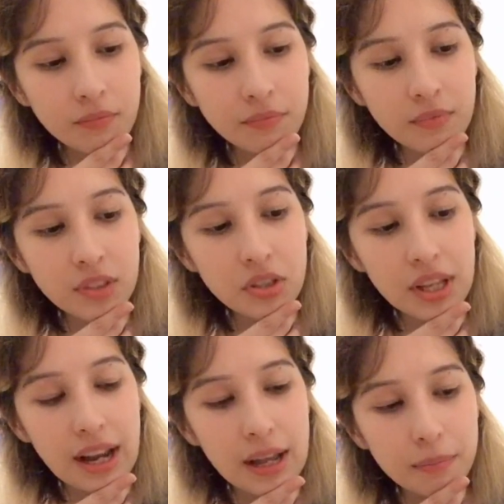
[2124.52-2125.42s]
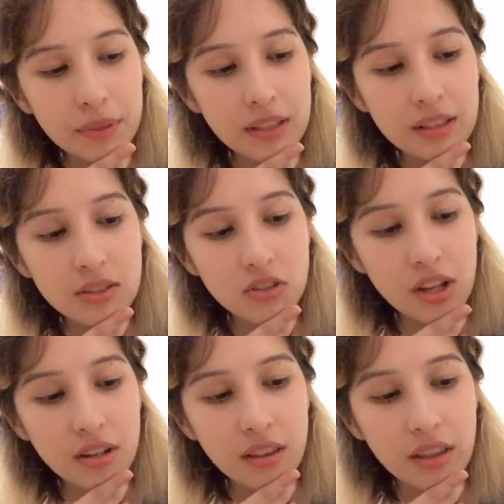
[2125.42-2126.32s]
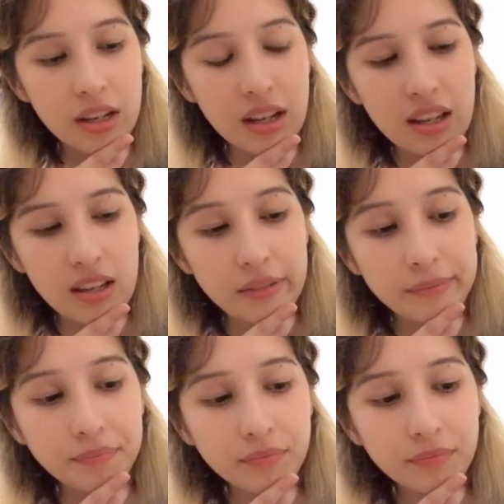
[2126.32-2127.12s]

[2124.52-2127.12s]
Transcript: So that happens. Jonathan and